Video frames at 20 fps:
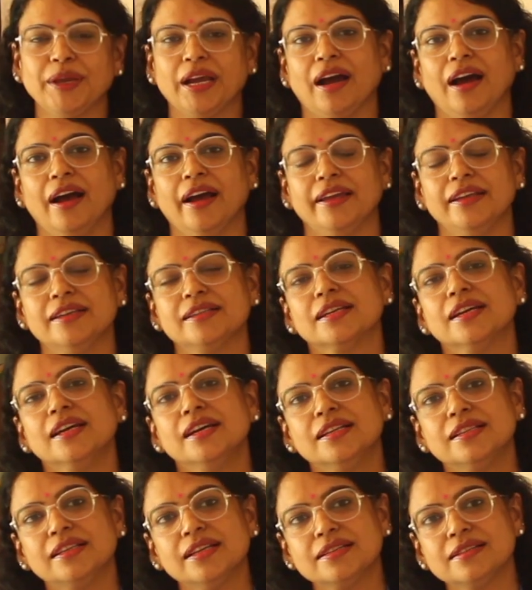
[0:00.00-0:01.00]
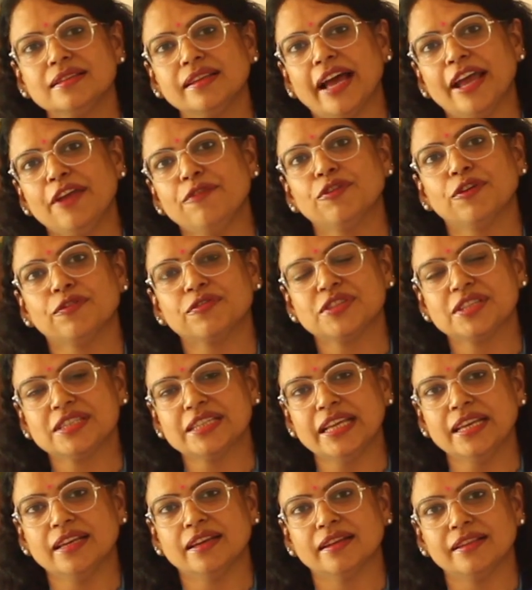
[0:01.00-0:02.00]
behind this life of
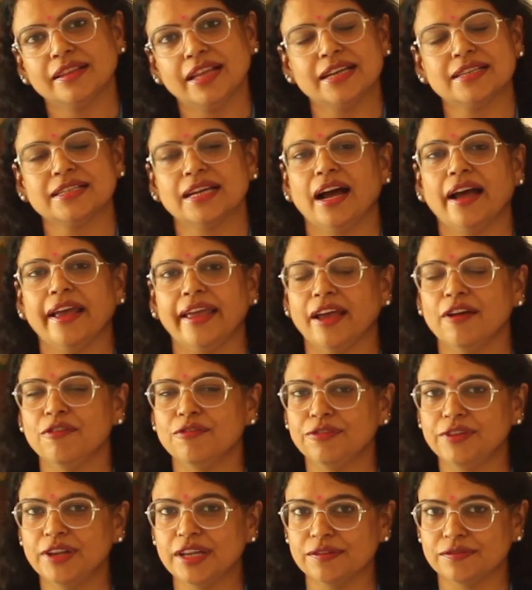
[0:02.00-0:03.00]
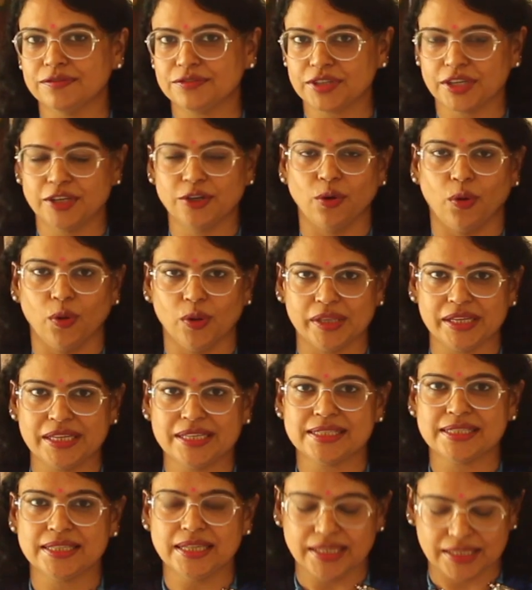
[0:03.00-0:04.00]
sin that I have lived in all
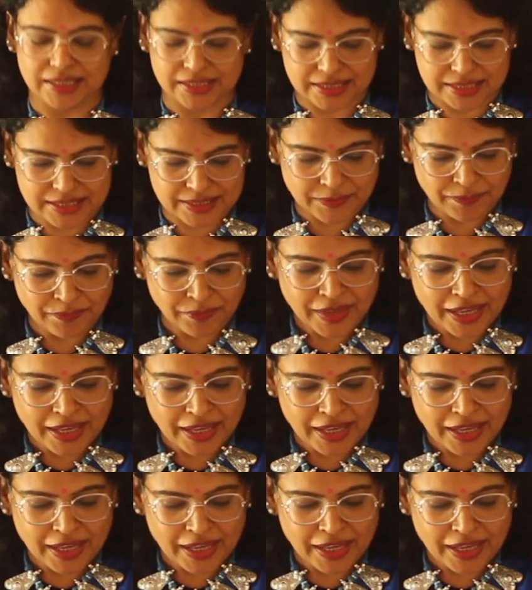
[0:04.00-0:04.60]
these years.